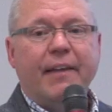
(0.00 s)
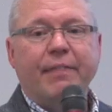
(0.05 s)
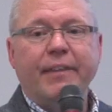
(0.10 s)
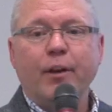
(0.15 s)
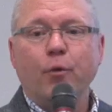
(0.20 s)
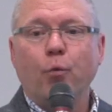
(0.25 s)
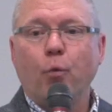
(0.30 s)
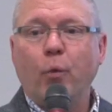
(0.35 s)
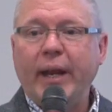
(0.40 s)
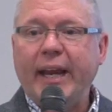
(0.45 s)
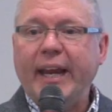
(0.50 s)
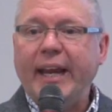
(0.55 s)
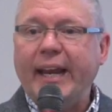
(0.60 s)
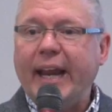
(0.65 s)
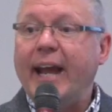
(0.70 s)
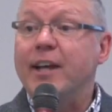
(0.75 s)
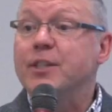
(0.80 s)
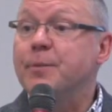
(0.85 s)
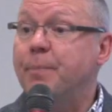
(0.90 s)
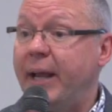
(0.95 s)
and then we
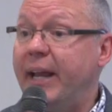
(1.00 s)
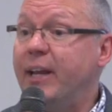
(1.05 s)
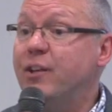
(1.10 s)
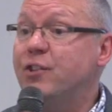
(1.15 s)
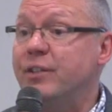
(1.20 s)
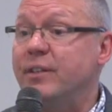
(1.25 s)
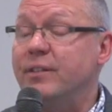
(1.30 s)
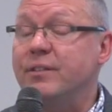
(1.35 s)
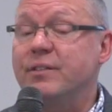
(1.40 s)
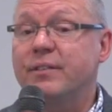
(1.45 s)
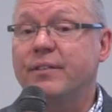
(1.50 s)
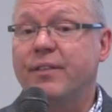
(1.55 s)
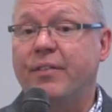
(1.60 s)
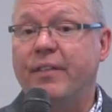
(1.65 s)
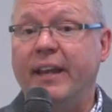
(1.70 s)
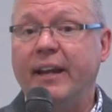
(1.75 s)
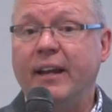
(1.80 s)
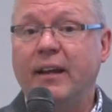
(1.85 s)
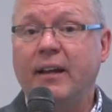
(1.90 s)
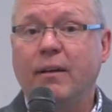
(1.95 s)
as patients
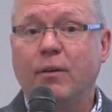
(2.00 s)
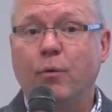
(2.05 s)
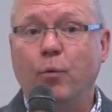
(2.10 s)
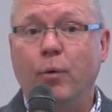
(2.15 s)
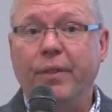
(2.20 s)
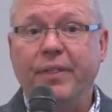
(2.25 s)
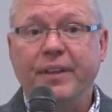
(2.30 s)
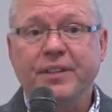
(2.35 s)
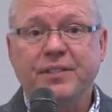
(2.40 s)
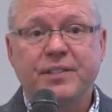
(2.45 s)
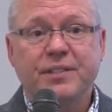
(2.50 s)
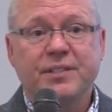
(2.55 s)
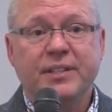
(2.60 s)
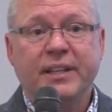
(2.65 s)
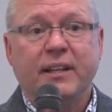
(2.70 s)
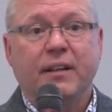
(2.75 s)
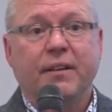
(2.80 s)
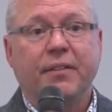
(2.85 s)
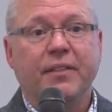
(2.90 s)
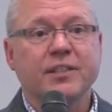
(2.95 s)
think, well, this is
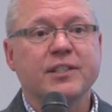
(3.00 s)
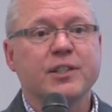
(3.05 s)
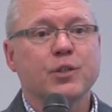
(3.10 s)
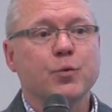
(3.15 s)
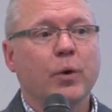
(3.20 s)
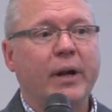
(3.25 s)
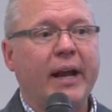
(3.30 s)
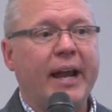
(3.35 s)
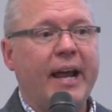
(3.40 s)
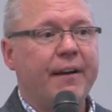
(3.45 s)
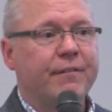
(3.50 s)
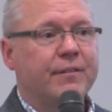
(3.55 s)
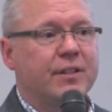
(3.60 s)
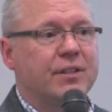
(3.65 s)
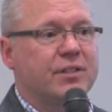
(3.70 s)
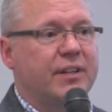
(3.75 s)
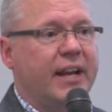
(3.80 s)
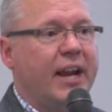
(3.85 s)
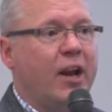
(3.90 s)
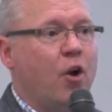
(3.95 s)
it. This is what I have to
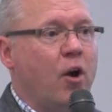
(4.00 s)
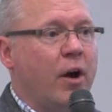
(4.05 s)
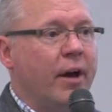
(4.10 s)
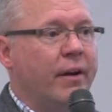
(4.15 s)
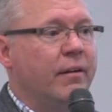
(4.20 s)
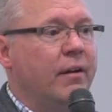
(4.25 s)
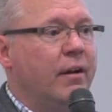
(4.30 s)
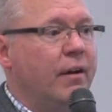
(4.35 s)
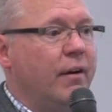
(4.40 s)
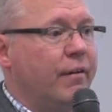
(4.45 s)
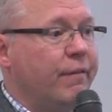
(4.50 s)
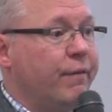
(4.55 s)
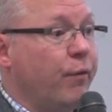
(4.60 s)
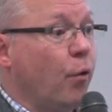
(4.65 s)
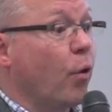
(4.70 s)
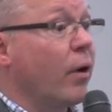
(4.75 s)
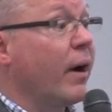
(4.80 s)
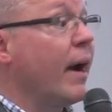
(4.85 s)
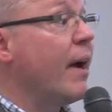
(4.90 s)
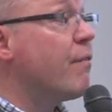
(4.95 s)
stay on
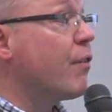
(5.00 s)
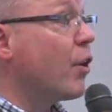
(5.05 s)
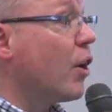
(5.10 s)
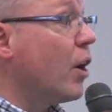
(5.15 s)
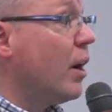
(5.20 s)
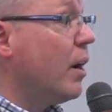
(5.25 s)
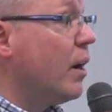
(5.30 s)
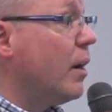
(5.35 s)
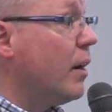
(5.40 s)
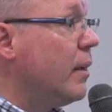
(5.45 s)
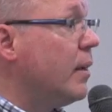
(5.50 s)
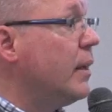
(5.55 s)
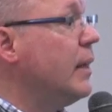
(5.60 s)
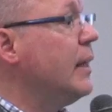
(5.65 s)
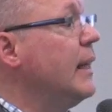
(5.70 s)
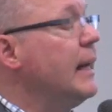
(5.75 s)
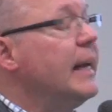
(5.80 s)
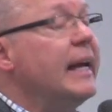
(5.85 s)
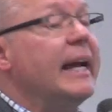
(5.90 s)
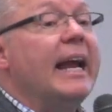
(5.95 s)
forever.
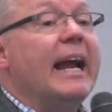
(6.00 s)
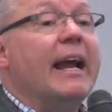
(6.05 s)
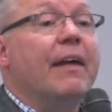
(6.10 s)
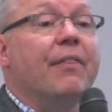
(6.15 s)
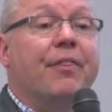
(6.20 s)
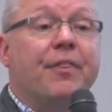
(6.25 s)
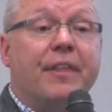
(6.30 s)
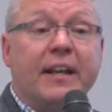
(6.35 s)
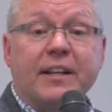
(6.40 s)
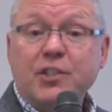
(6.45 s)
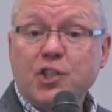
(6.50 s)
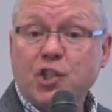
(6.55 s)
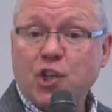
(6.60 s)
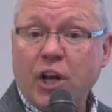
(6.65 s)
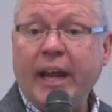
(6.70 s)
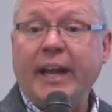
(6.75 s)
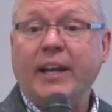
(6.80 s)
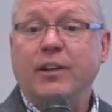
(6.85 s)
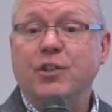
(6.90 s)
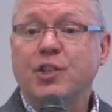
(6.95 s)
And things
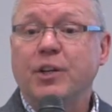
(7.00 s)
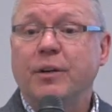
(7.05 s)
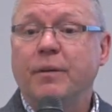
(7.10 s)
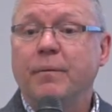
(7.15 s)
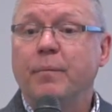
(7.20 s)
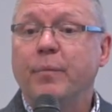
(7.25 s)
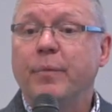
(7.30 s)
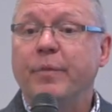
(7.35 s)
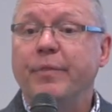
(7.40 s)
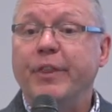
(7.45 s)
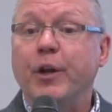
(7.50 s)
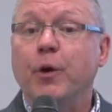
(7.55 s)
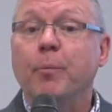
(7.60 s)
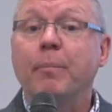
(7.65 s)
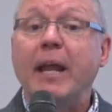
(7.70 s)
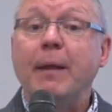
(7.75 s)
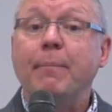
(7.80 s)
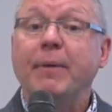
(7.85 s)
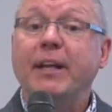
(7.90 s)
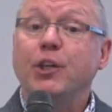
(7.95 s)
change. There
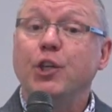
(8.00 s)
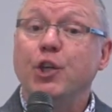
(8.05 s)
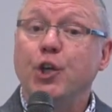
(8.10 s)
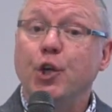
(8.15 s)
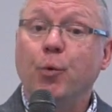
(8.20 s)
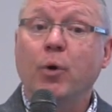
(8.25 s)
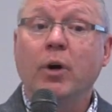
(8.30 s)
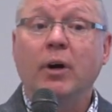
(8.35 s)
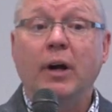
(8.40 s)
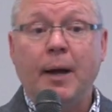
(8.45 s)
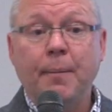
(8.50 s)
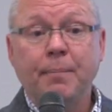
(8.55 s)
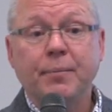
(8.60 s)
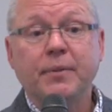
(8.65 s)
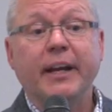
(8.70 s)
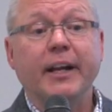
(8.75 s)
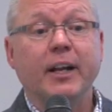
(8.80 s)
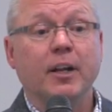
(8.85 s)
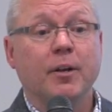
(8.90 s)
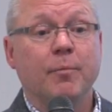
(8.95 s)
may be newer
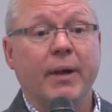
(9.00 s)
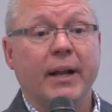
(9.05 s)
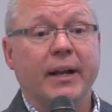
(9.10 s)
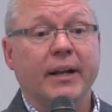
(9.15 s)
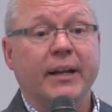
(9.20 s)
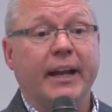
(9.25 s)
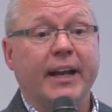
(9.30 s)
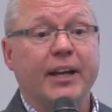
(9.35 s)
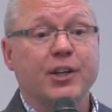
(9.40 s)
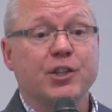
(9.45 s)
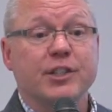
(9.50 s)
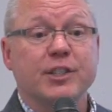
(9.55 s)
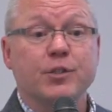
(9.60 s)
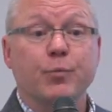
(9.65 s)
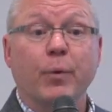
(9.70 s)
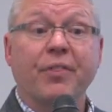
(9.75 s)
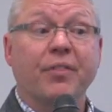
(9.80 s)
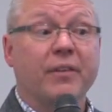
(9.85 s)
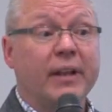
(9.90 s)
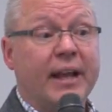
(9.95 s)
updated medications
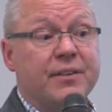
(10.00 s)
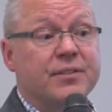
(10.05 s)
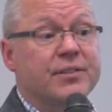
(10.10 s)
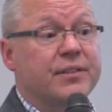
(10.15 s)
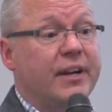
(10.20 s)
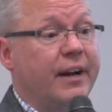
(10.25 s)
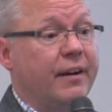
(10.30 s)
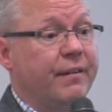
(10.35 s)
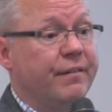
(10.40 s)
with less side